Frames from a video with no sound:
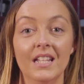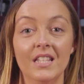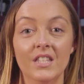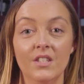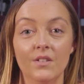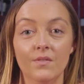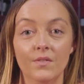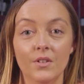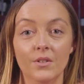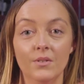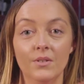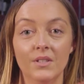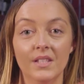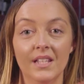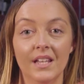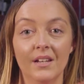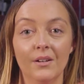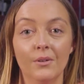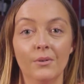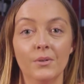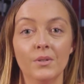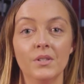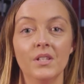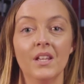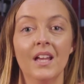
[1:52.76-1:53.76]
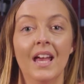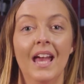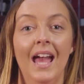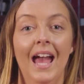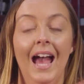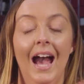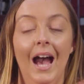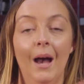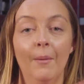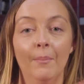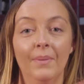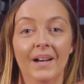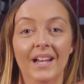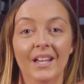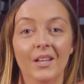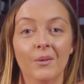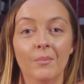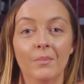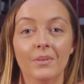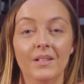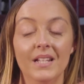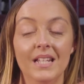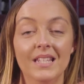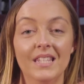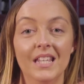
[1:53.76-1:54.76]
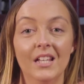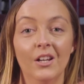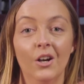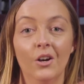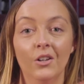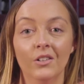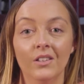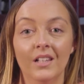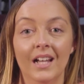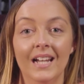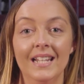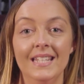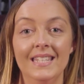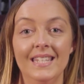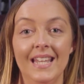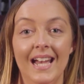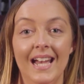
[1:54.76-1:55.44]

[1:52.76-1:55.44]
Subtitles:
interview skills, and by completing online